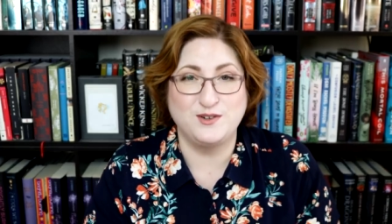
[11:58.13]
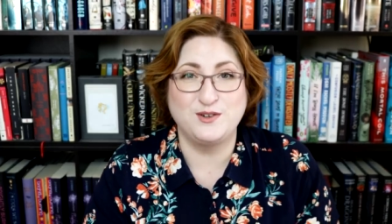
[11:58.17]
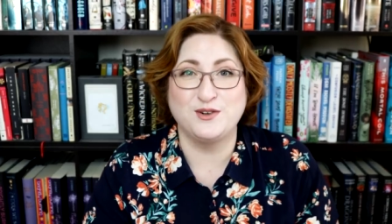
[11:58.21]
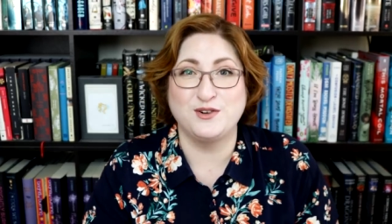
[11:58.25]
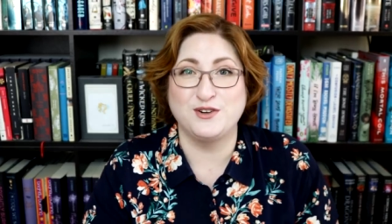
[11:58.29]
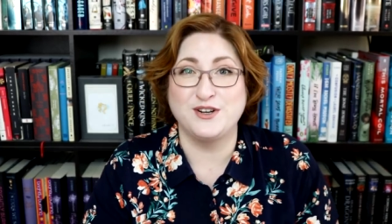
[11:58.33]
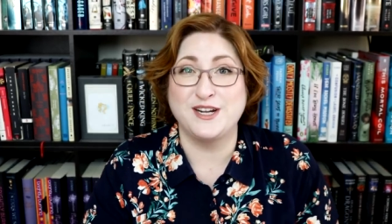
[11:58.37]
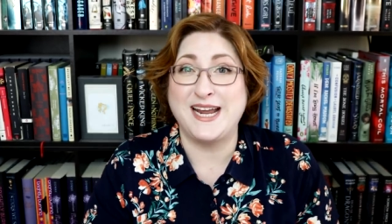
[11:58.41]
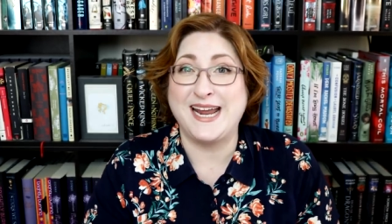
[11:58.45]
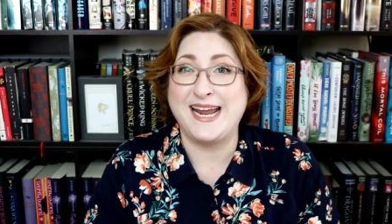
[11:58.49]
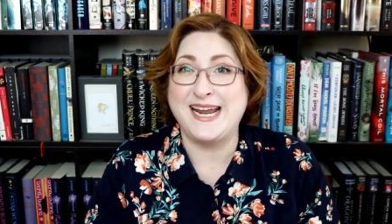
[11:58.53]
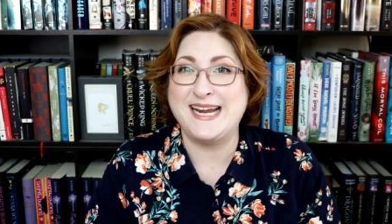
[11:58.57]

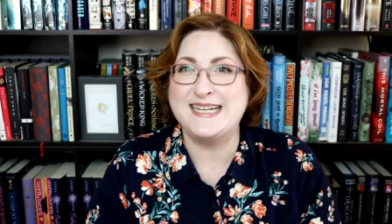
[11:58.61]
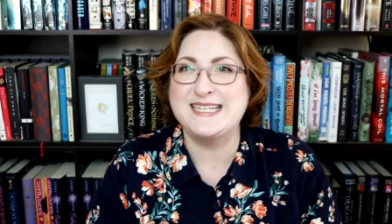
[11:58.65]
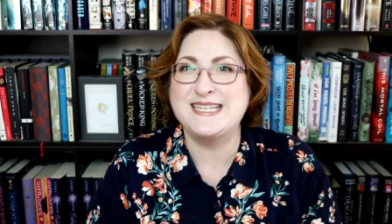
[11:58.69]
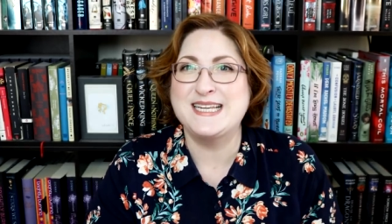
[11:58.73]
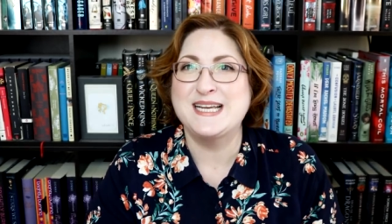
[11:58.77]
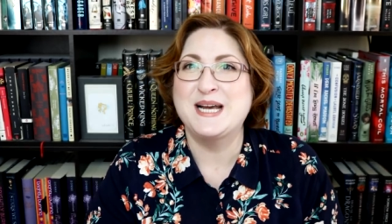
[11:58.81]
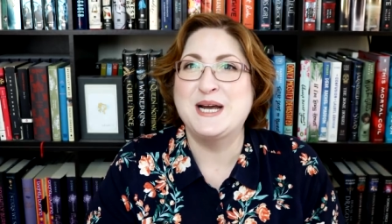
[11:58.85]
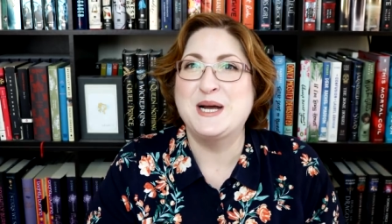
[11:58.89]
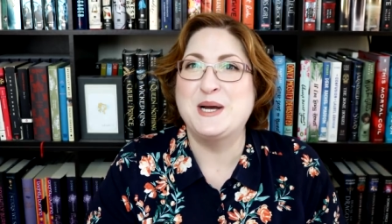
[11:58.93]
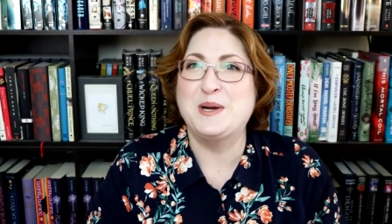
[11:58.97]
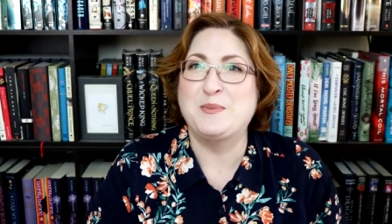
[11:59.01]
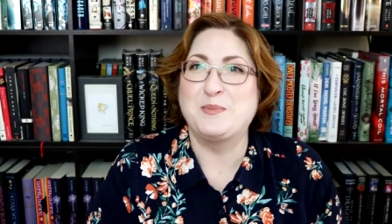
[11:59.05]
create
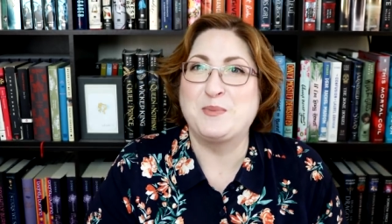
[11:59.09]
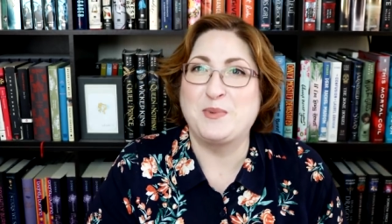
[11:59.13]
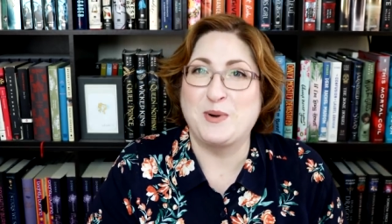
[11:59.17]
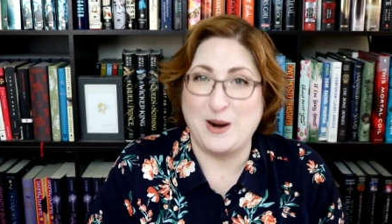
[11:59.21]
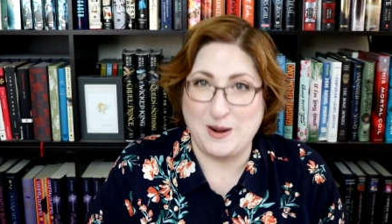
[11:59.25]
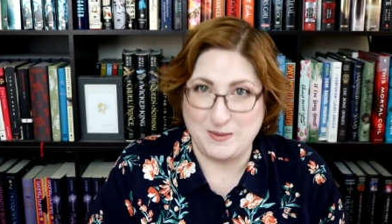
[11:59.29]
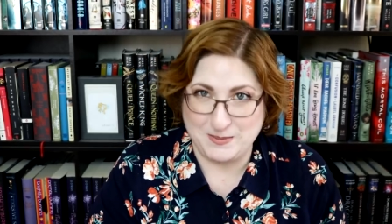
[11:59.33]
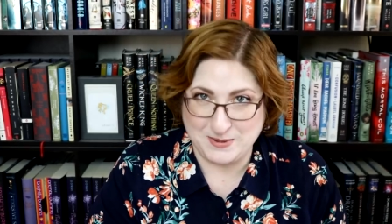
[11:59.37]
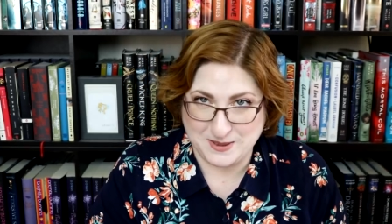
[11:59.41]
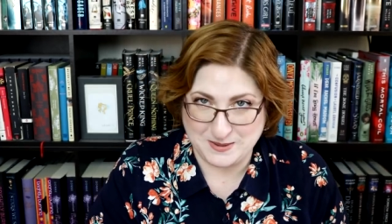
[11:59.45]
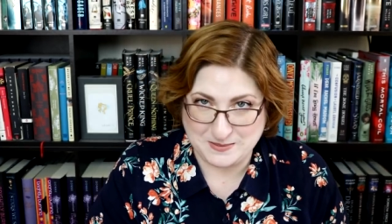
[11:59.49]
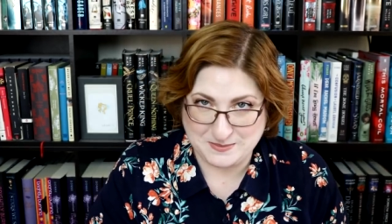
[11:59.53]

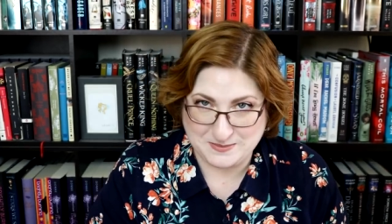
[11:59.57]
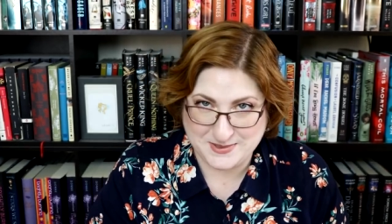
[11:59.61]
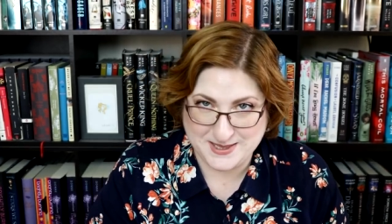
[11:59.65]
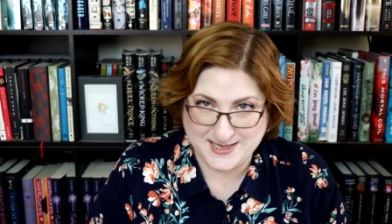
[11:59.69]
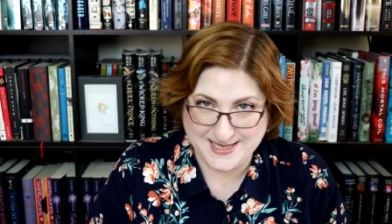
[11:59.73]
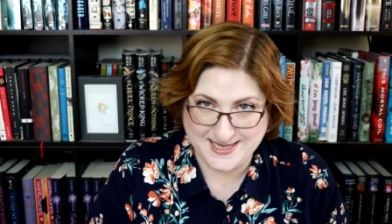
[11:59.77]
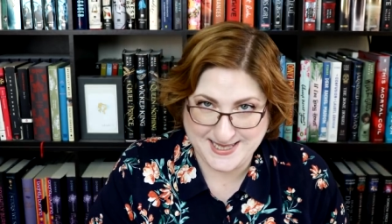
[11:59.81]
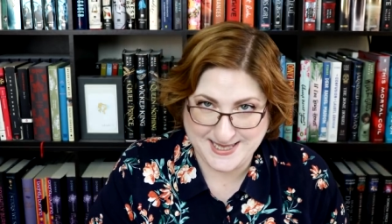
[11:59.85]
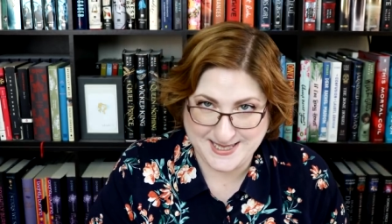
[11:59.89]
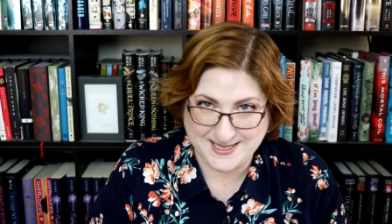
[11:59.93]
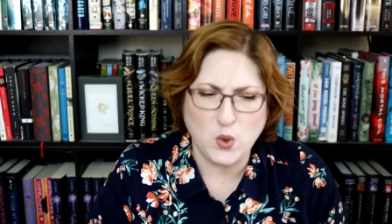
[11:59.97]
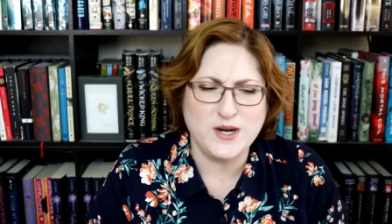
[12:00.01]

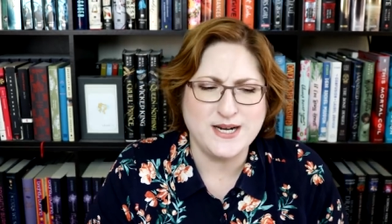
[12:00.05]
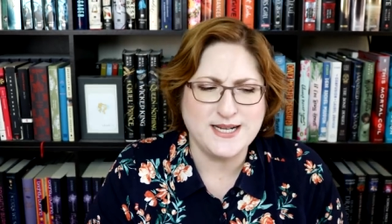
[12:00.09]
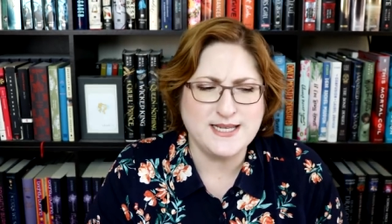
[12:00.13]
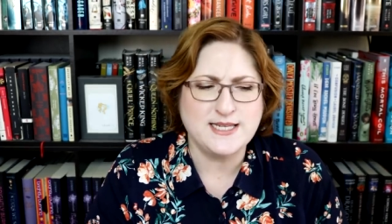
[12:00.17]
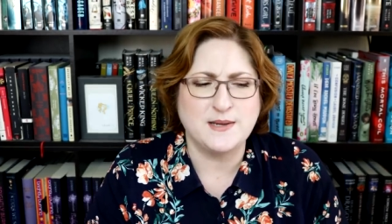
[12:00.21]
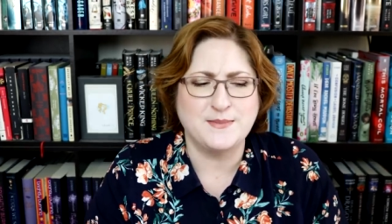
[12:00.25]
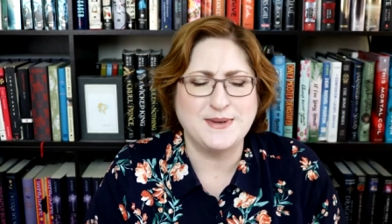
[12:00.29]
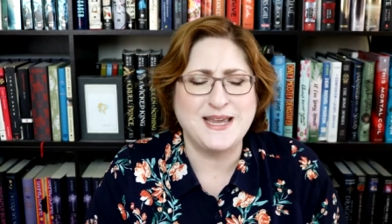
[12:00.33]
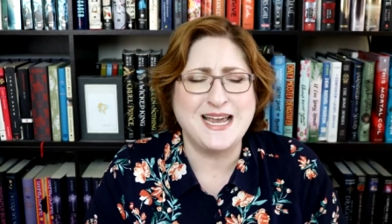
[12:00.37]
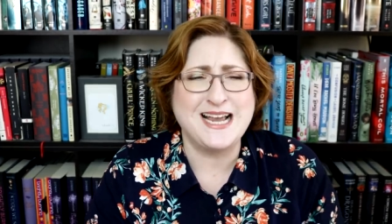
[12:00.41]
problems. Or in some